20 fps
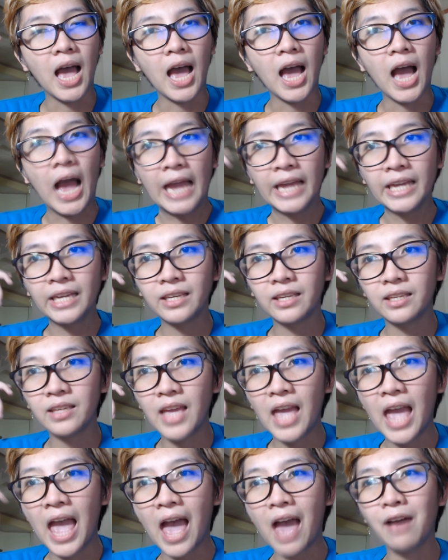I
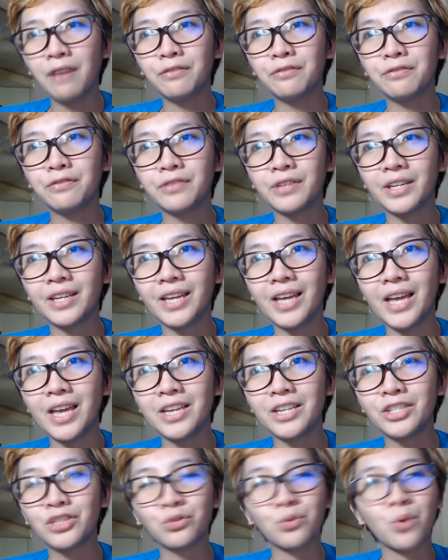have
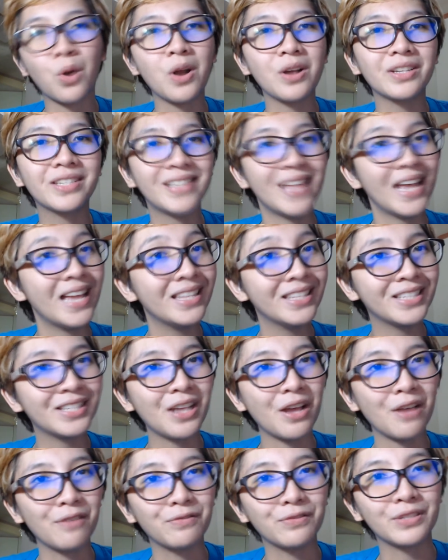a strong sense
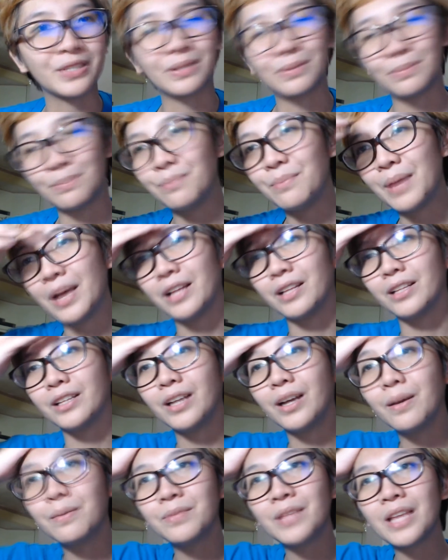of smell.
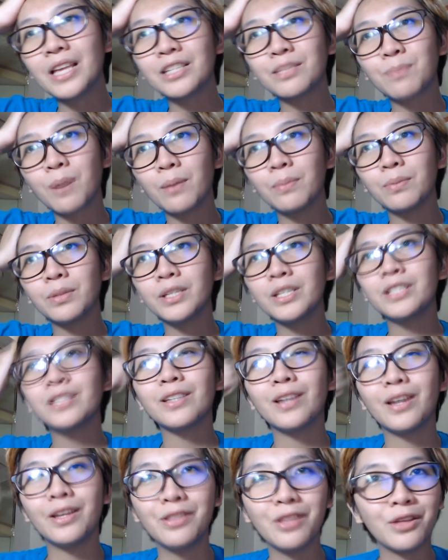Um, that's probably
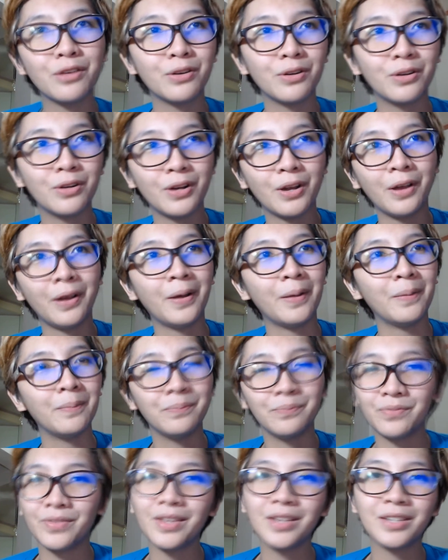another
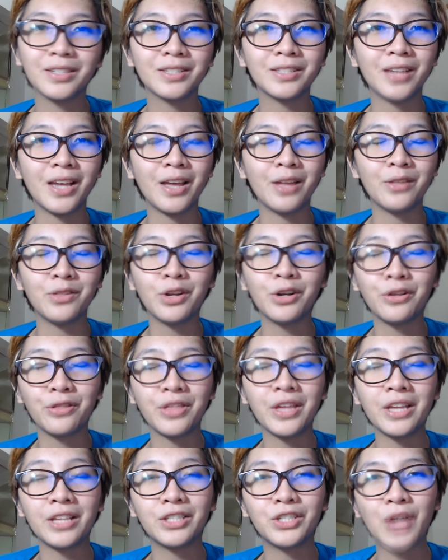um, another
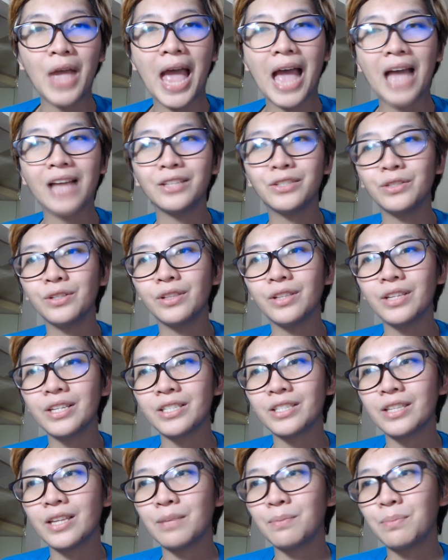thing to add to the
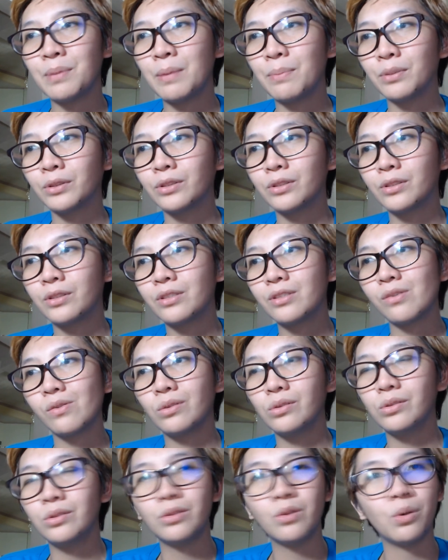list that people
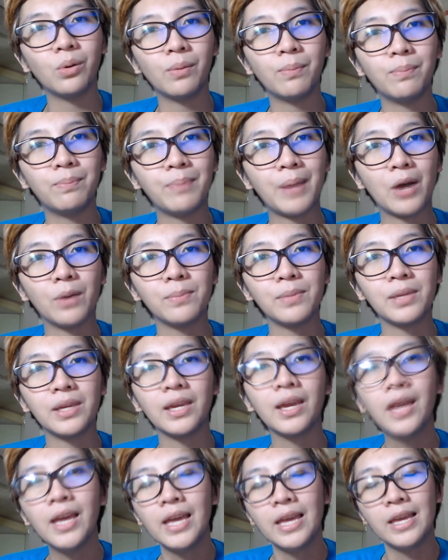don't know about me,
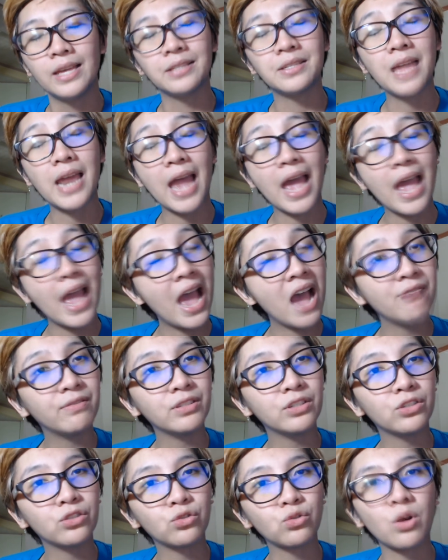is that I have
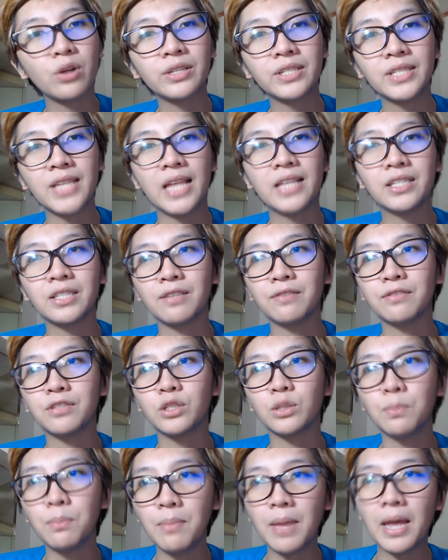a strong sense of
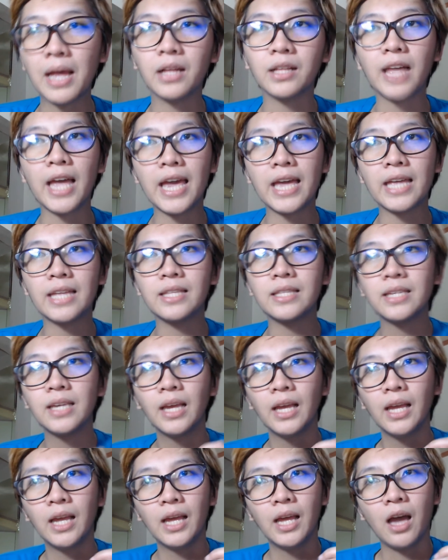smell, and
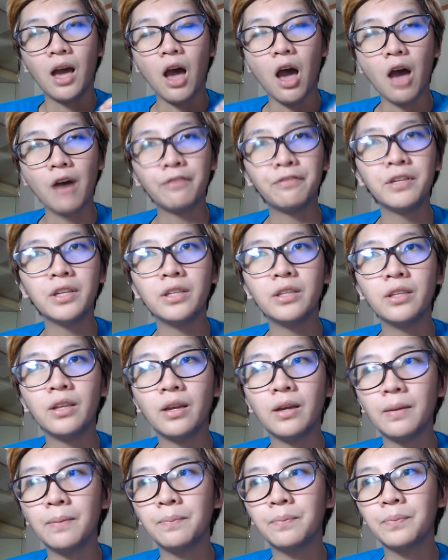often
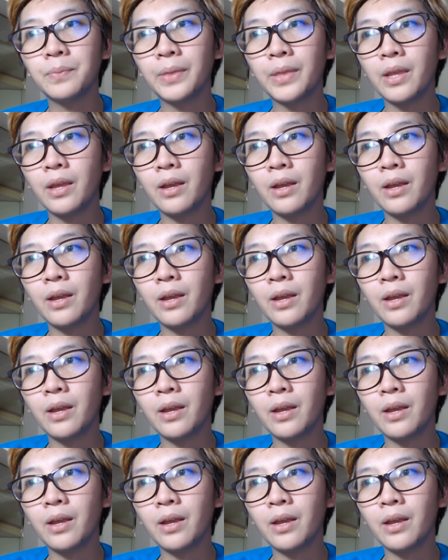um,